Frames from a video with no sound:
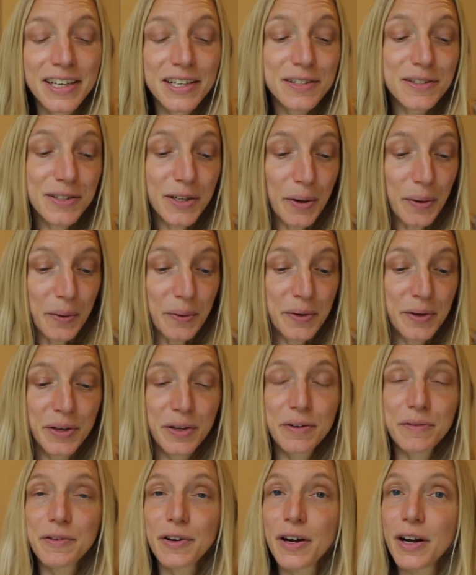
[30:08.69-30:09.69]
So
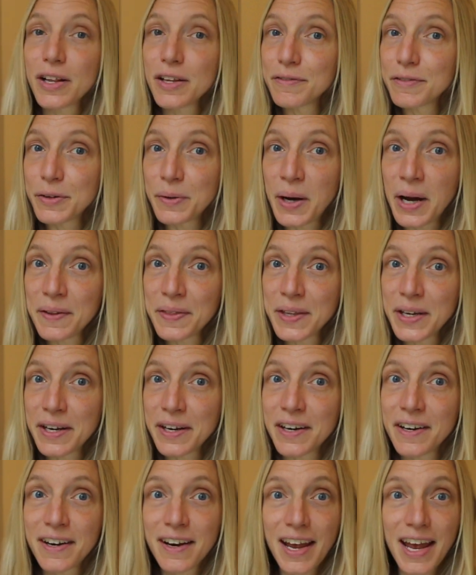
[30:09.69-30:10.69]
for all of you out
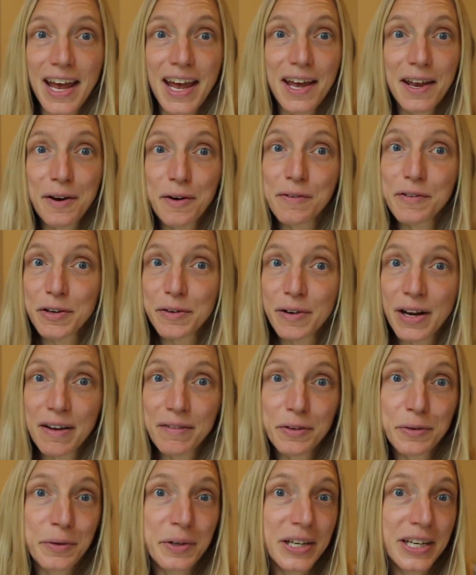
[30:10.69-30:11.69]
there, head over to
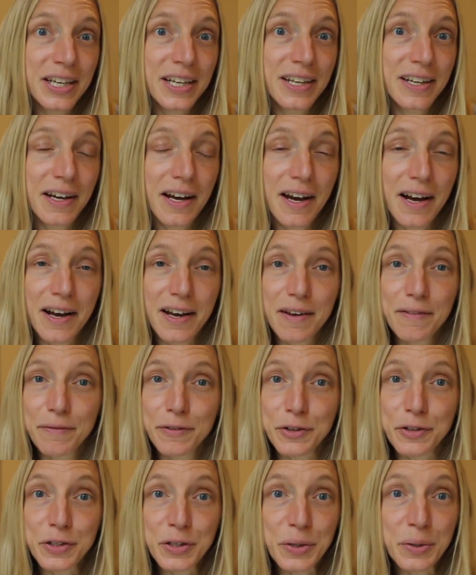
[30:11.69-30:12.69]
Ravelry. Uh, if
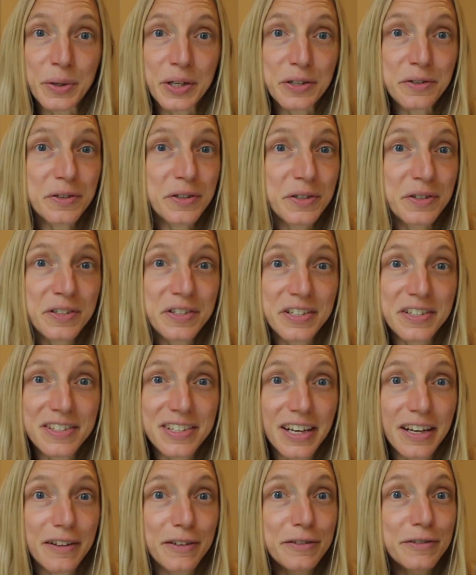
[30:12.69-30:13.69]
you're new, introduce
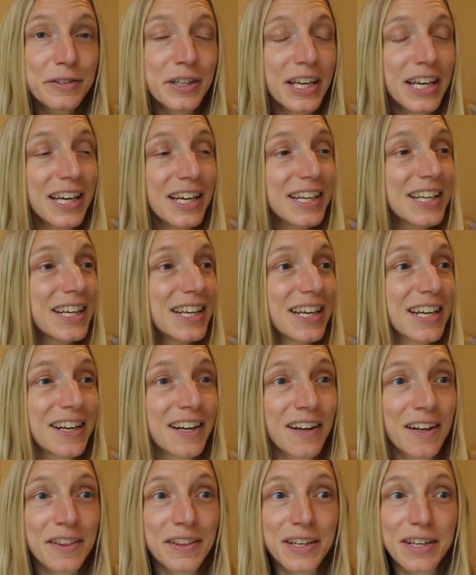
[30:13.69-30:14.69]
yourself, get in
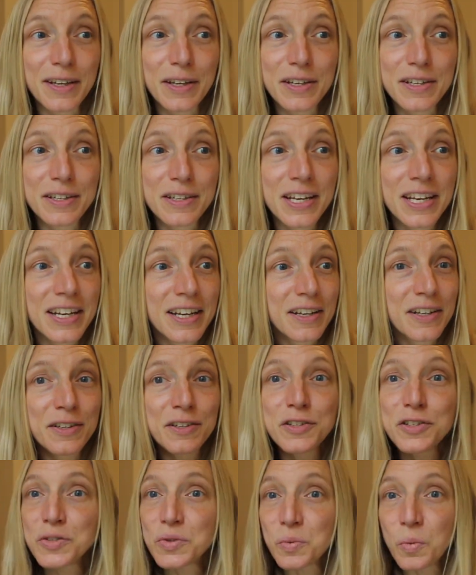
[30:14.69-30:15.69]
on the
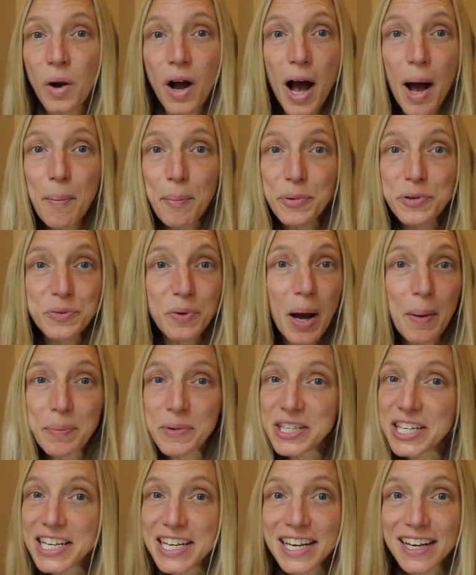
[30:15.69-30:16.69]
knitting swap, swap
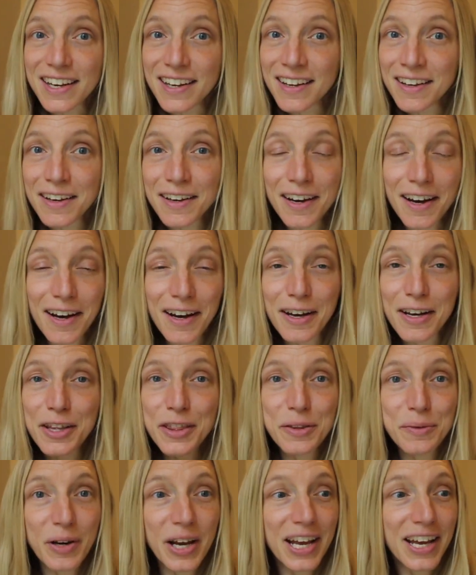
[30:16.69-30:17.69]
knitting
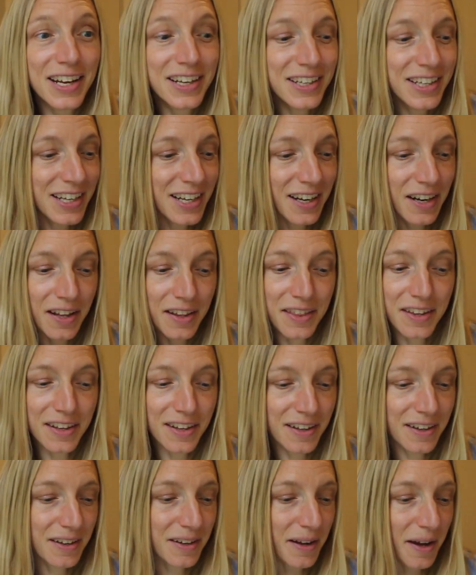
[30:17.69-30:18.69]
uh, thread, get in on
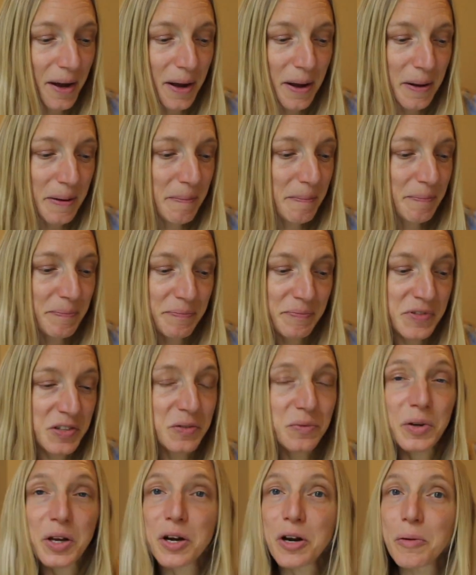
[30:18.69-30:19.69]
the um,
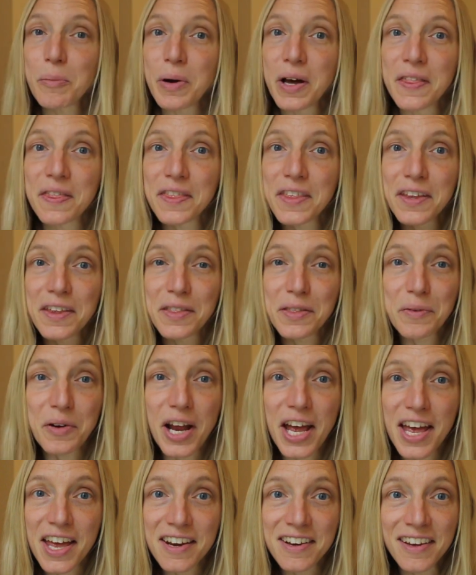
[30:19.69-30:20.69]
sweater a month
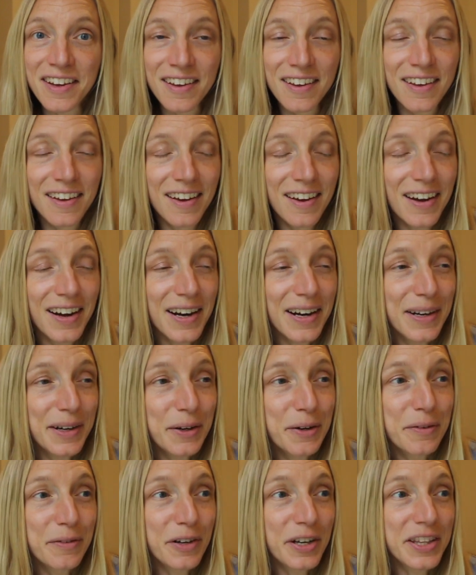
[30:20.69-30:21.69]
thread uh,
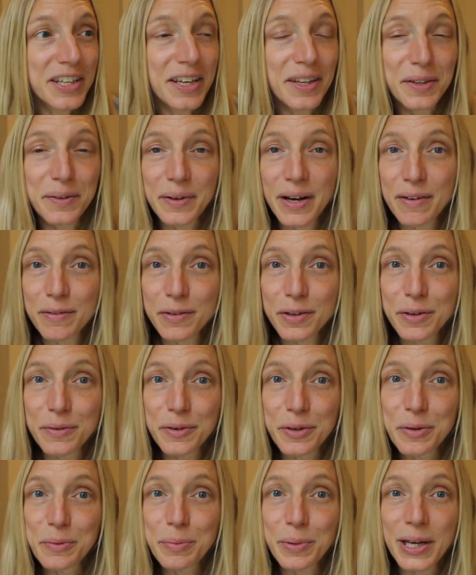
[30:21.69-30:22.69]
over on the other Ravelry
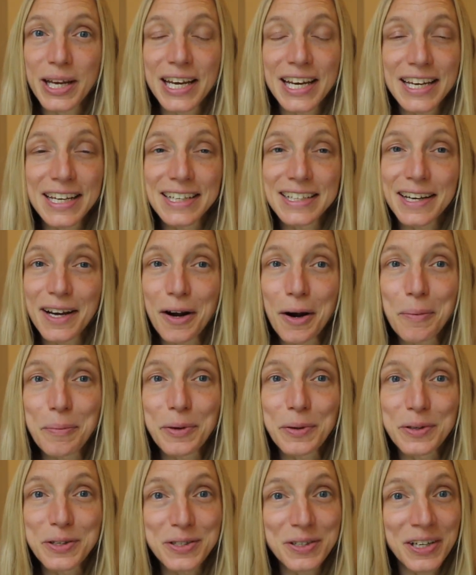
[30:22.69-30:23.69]
group. And I hope
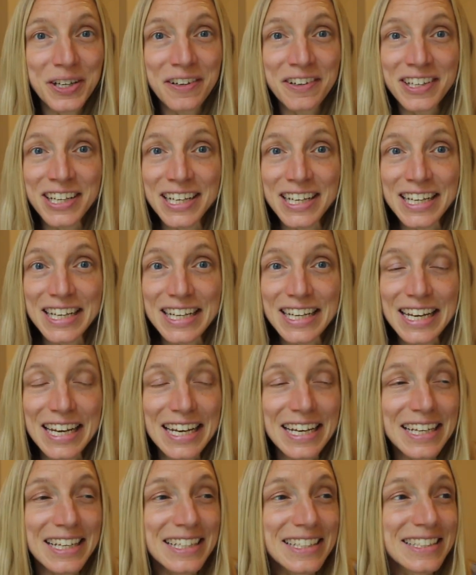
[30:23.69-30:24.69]
you enjoy your knitting
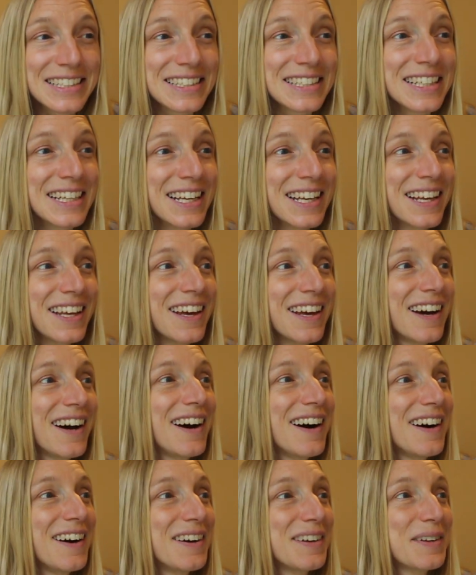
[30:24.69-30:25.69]
and
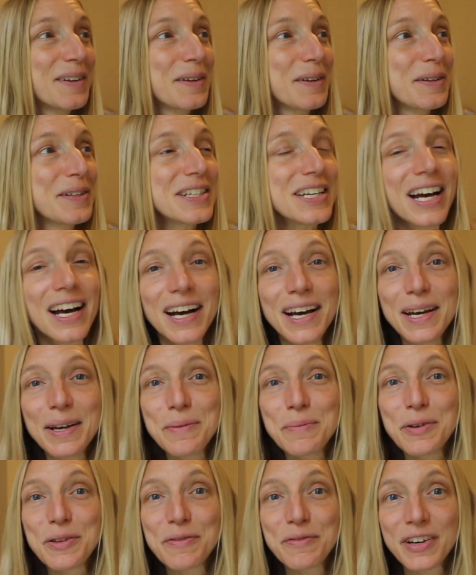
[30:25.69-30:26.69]
uh, your
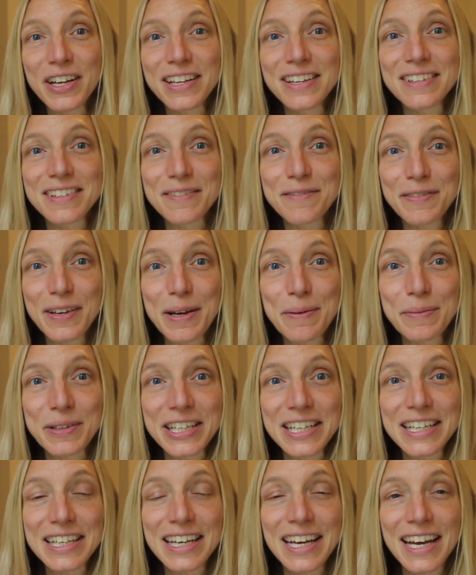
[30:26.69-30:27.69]
time with friends and
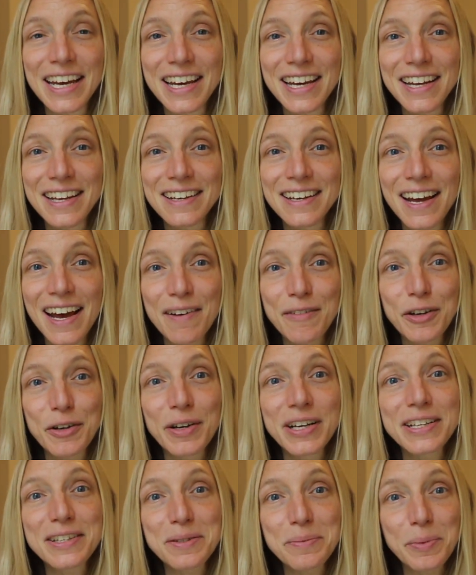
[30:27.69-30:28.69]
family and have a
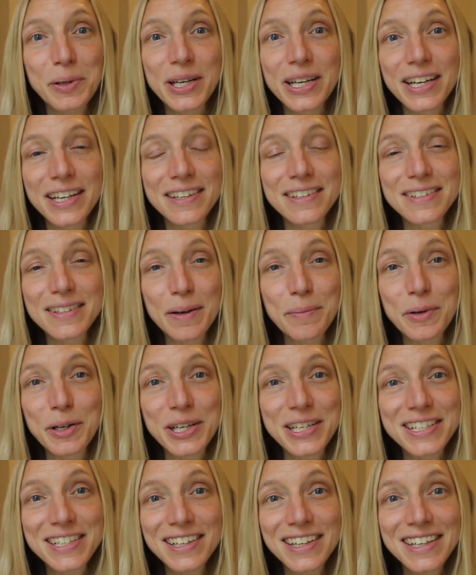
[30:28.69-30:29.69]
great spring and summer
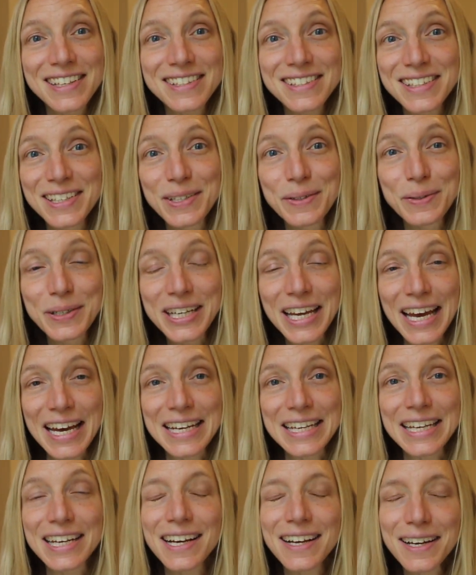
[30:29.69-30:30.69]
until I see you
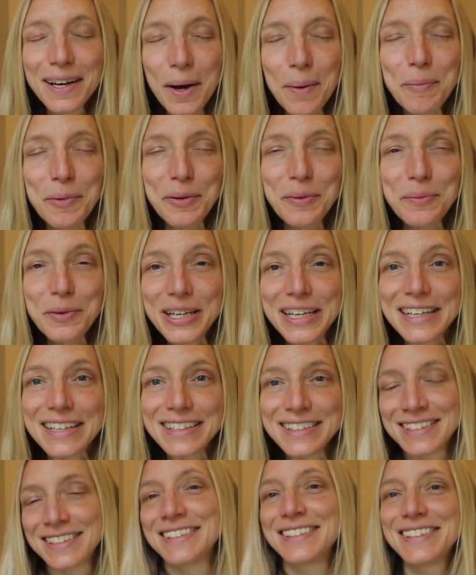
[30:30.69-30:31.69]
again in a couple of
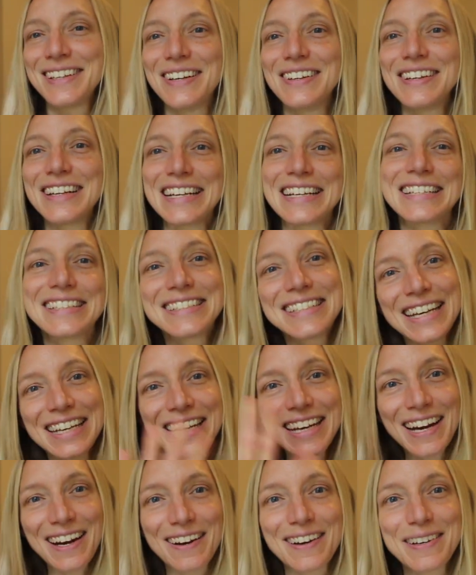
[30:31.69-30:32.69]
weeks. All right, take
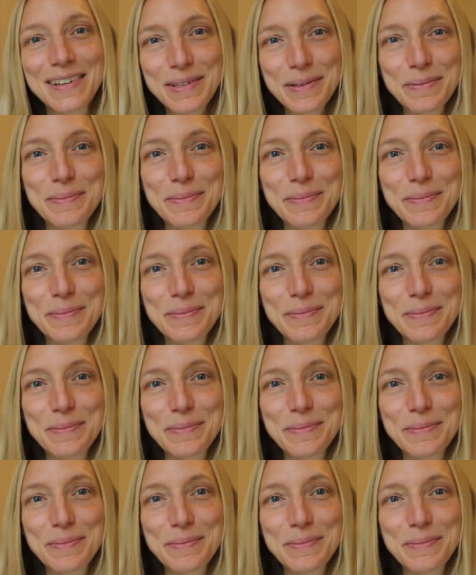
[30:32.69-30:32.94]
care.